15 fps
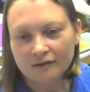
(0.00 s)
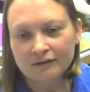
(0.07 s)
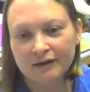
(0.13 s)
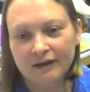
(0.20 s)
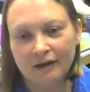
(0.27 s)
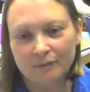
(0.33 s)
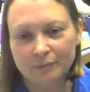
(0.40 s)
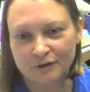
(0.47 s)

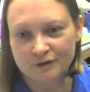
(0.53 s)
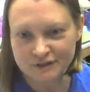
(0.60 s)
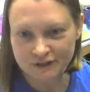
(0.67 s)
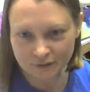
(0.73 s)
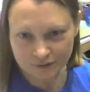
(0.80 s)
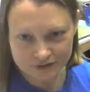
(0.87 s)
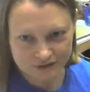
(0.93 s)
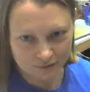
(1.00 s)
yeah, personally
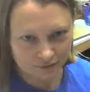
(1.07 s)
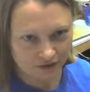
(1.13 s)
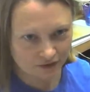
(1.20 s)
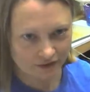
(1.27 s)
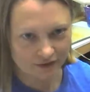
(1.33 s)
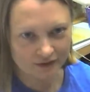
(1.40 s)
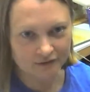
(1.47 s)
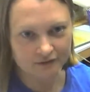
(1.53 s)
with something
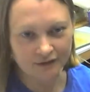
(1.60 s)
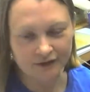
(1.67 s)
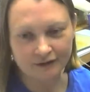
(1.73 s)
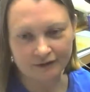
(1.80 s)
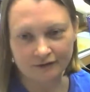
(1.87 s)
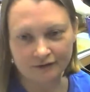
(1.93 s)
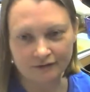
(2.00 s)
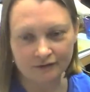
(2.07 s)
like
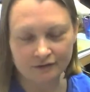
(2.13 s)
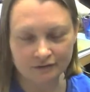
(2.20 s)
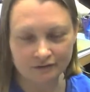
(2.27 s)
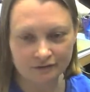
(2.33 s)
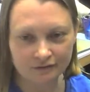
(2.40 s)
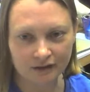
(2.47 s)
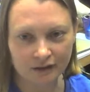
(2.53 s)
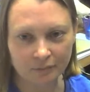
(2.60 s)
a
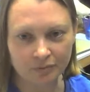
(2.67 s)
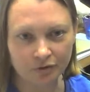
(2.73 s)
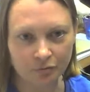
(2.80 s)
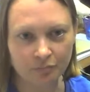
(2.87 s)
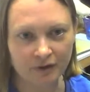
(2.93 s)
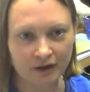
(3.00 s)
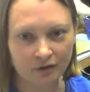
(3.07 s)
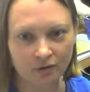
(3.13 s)
poop
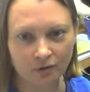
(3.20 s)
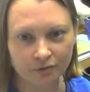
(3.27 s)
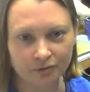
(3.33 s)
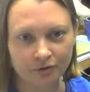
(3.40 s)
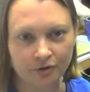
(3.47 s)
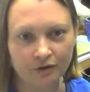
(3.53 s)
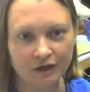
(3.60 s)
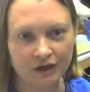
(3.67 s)
bag holder
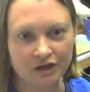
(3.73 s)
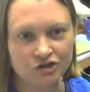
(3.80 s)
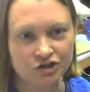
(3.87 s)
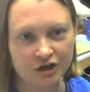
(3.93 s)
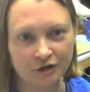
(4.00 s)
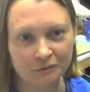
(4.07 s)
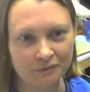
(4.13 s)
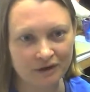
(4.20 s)
or
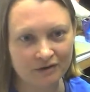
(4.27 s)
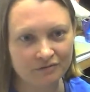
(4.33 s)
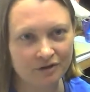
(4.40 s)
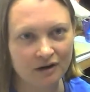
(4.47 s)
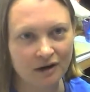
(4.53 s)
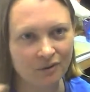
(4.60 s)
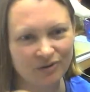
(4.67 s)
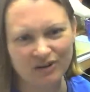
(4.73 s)
keychain or whatever,
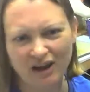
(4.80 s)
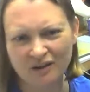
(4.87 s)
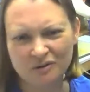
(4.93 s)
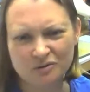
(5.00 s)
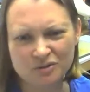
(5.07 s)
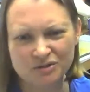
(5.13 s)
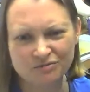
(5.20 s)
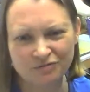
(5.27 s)
I would not
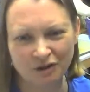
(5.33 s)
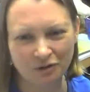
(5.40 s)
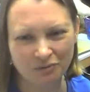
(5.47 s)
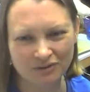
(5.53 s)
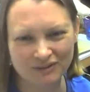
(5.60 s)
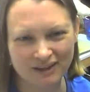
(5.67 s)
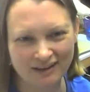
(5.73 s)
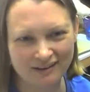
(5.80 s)
use felt
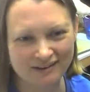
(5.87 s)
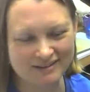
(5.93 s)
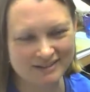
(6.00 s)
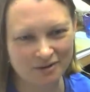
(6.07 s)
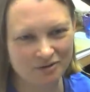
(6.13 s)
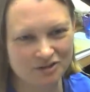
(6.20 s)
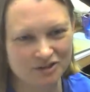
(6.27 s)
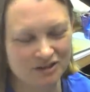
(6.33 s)
with that
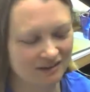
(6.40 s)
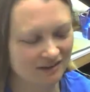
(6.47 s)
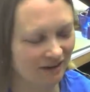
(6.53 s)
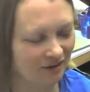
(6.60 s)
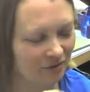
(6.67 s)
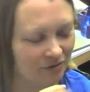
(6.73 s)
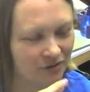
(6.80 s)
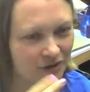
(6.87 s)
because I
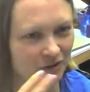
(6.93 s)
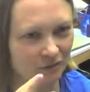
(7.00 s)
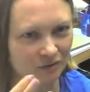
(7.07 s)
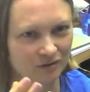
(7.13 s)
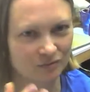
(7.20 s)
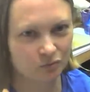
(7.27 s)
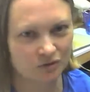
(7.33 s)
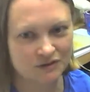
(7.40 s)
don't think it
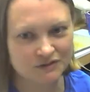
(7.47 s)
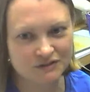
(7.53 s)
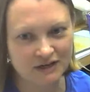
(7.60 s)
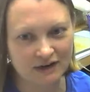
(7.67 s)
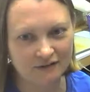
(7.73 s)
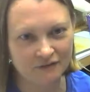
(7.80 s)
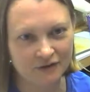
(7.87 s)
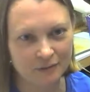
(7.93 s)
would
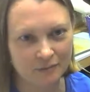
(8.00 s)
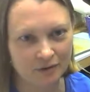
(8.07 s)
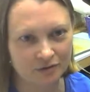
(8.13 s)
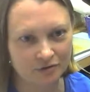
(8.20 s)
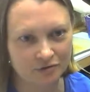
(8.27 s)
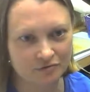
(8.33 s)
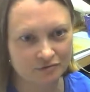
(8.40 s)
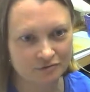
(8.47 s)
withstand the amount
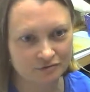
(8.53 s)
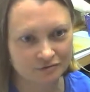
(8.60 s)
of